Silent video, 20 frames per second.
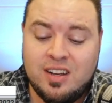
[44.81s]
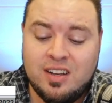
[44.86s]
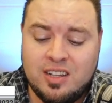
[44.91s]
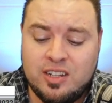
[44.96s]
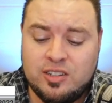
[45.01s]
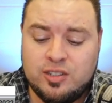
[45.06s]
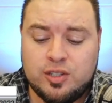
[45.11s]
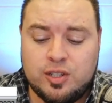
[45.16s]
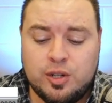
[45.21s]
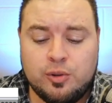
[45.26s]

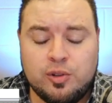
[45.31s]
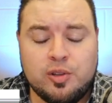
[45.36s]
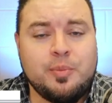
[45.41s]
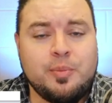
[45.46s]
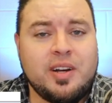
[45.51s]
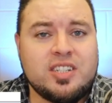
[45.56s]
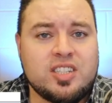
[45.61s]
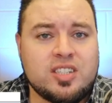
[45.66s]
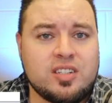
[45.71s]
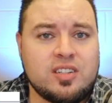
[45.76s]
These are two of the
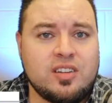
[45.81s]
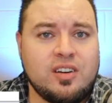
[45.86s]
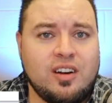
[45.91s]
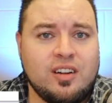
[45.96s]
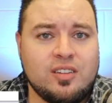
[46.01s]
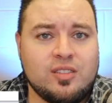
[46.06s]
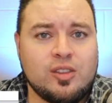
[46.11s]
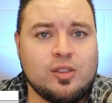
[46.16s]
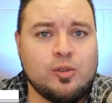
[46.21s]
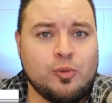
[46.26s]
best
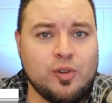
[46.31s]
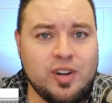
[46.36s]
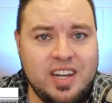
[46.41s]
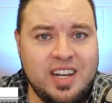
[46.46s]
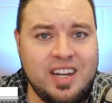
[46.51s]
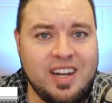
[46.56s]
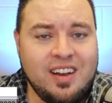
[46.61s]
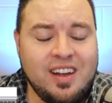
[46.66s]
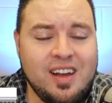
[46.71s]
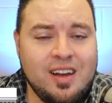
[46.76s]
uh,
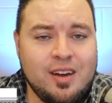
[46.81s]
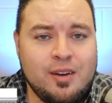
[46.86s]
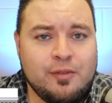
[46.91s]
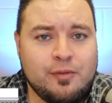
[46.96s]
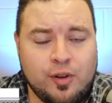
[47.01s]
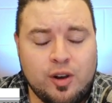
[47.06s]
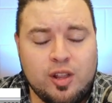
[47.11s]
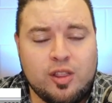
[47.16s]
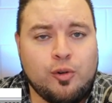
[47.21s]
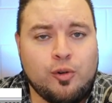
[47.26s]
three
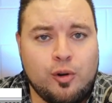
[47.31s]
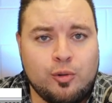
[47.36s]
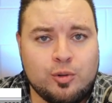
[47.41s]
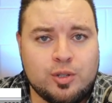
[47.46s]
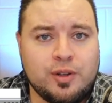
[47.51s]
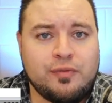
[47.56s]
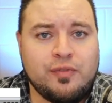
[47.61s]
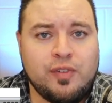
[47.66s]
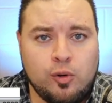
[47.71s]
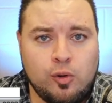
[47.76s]
free throw
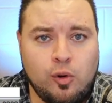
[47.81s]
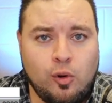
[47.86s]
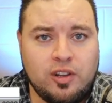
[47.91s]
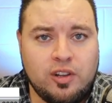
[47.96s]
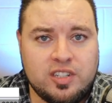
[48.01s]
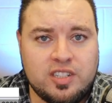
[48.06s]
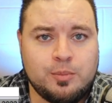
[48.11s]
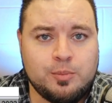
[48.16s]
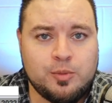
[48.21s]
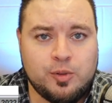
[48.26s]
to field goal
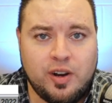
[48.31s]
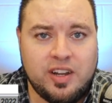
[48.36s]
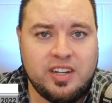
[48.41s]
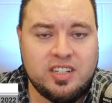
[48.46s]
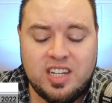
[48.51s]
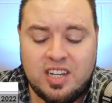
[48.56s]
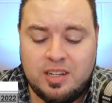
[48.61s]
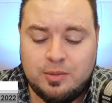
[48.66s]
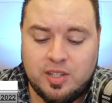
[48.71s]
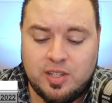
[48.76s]
attempt rate
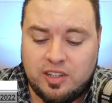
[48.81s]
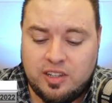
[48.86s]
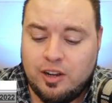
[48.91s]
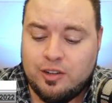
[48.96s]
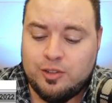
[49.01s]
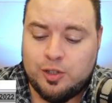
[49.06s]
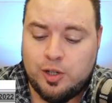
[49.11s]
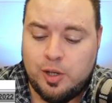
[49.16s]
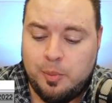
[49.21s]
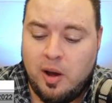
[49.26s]
teams in the
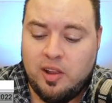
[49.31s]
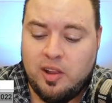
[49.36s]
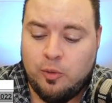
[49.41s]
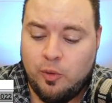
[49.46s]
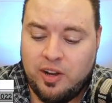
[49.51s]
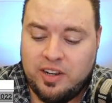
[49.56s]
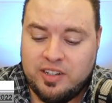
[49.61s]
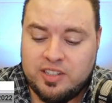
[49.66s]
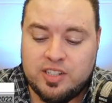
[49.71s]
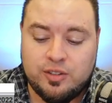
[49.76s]
country, by the
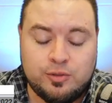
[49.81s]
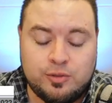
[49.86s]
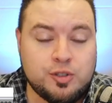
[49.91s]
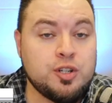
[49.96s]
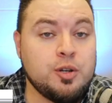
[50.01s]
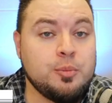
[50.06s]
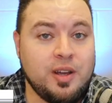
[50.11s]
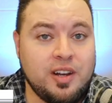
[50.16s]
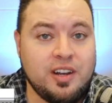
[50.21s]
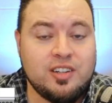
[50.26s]
way, so it
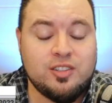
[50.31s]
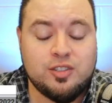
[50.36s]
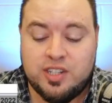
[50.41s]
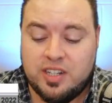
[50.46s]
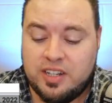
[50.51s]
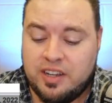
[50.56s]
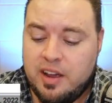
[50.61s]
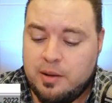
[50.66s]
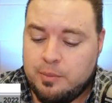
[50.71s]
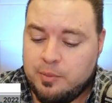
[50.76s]
should be an
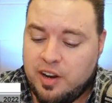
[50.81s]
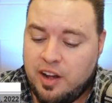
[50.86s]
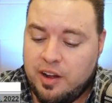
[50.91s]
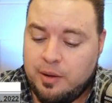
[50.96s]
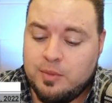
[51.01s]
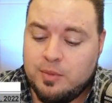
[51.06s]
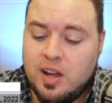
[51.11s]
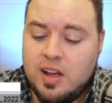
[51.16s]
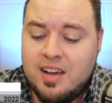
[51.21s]
interesting game tonight.